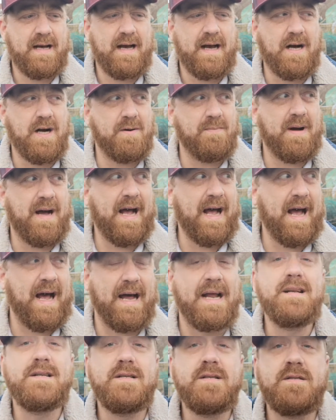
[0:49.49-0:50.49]

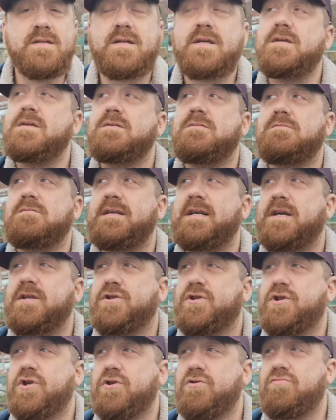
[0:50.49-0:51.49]
and we are
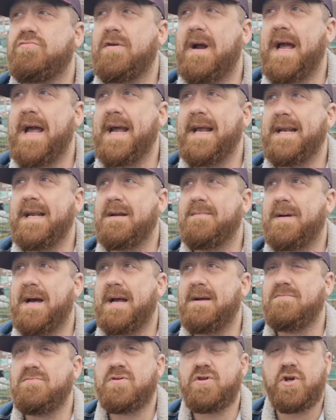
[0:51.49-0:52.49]
due rain in
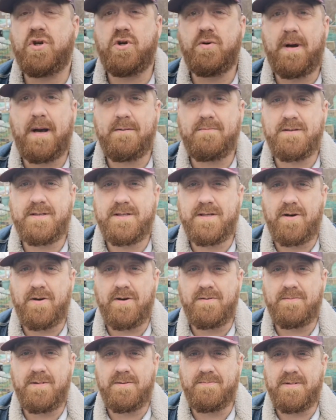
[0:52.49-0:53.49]
about 2 hours
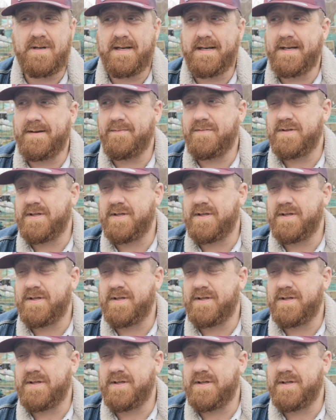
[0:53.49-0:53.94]
time, I believe.